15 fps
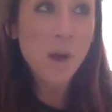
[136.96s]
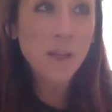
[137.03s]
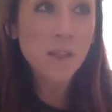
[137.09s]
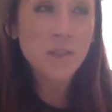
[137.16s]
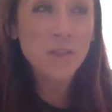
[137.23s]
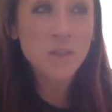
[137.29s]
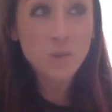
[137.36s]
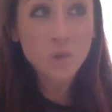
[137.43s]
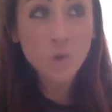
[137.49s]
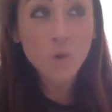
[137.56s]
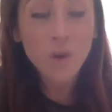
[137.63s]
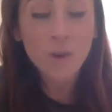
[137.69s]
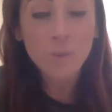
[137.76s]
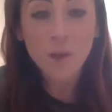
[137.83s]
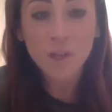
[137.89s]

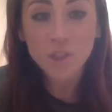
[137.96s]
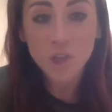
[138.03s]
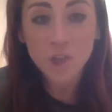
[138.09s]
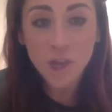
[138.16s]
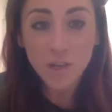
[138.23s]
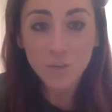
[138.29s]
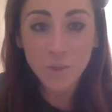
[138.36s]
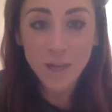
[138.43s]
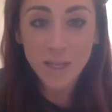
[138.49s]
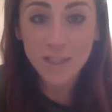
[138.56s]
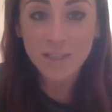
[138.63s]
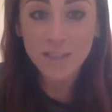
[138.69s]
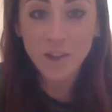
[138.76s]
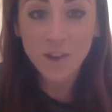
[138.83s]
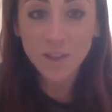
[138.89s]
story and my journey really
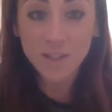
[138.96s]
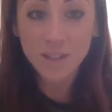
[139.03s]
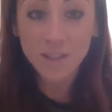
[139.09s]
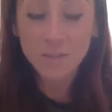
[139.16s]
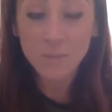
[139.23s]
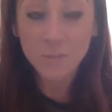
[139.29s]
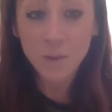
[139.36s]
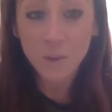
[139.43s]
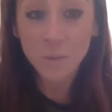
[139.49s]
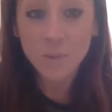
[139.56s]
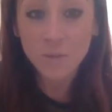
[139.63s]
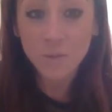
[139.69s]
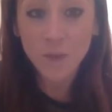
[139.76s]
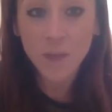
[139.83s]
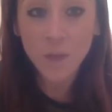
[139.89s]
started when I
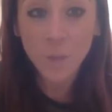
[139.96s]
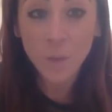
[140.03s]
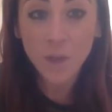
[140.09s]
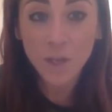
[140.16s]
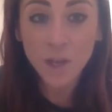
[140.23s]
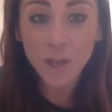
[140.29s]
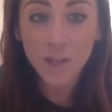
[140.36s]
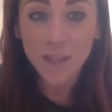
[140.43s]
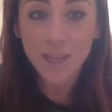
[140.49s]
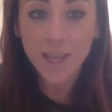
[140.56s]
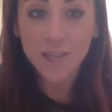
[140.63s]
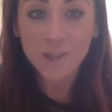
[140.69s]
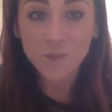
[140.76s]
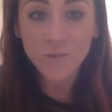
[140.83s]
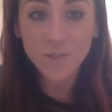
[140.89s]
was really quite young, at the
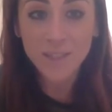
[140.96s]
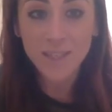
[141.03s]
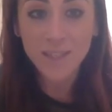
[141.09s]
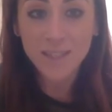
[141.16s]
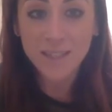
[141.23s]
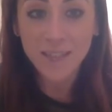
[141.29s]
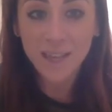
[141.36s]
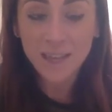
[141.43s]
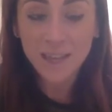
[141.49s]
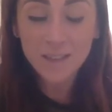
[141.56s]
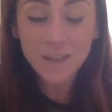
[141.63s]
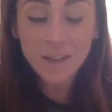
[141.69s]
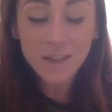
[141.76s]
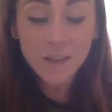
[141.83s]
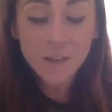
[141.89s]
age of
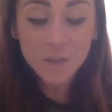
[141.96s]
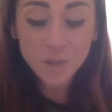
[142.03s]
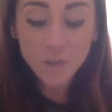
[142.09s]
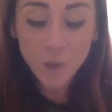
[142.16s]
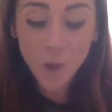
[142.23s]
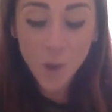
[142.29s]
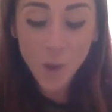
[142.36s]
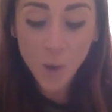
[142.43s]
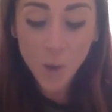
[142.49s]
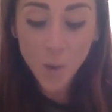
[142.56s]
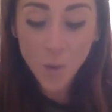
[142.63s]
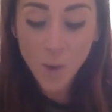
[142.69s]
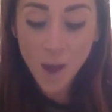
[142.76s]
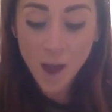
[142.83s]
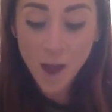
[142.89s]
16.
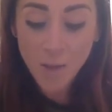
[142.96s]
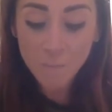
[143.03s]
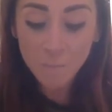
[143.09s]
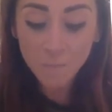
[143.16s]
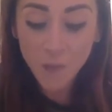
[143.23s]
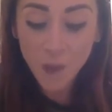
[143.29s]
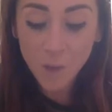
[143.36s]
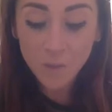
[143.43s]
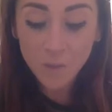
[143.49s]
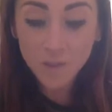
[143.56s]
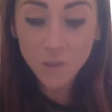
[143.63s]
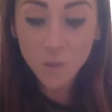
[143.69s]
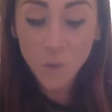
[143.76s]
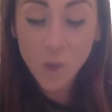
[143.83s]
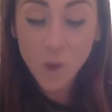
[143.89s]
So I was
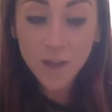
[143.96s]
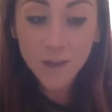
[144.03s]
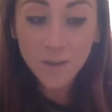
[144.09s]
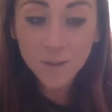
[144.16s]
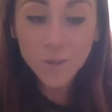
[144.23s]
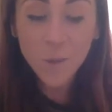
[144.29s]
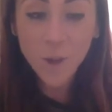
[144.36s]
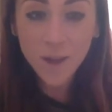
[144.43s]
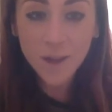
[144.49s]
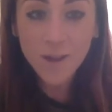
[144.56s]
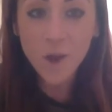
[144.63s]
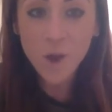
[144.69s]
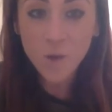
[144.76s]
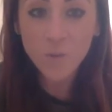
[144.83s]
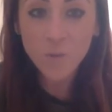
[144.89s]
quite an
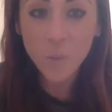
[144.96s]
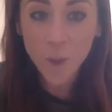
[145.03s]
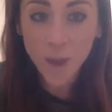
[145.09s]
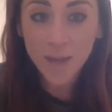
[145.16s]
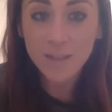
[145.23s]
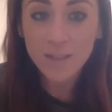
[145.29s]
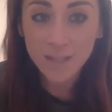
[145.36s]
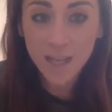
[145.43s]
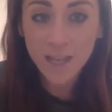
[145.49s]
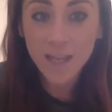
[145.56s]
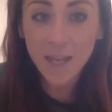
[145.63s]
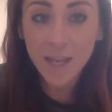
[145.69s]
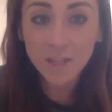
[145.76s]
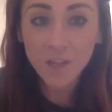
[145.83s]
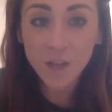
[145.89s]
overweight
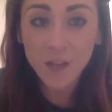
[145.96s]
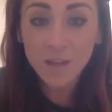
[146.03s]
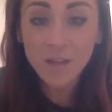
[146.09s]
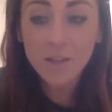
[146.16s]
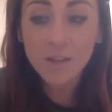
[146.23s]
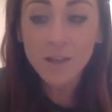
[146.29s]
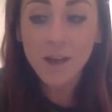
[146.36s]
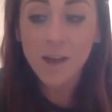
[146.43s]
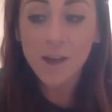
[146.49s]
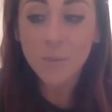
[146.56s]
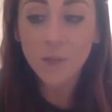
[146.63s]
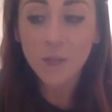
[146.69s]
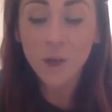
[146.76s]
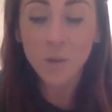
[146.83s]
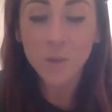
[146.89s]
teenager.
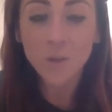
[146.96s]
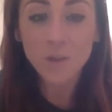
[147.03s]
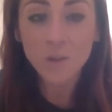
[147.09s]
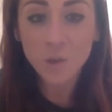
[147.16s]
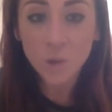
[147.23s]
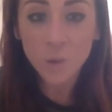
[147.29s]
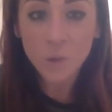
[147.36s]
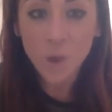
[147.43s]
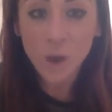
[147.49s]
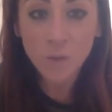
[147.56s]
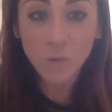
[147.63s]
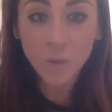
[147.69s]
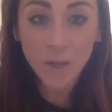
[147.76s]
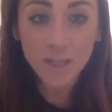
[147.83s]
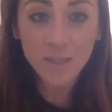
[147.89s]
You know, at school I
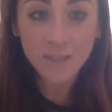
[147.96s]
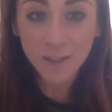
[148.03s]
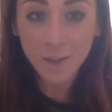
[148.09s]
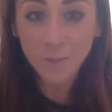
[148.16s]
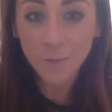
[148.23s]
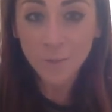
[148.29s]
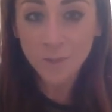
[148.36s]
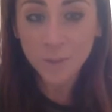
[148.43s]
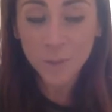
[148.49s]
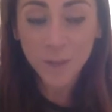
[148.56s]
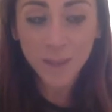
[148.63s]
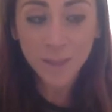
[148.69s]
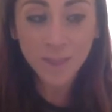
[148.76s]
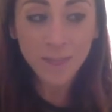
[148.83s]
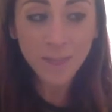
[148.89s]
really suffered with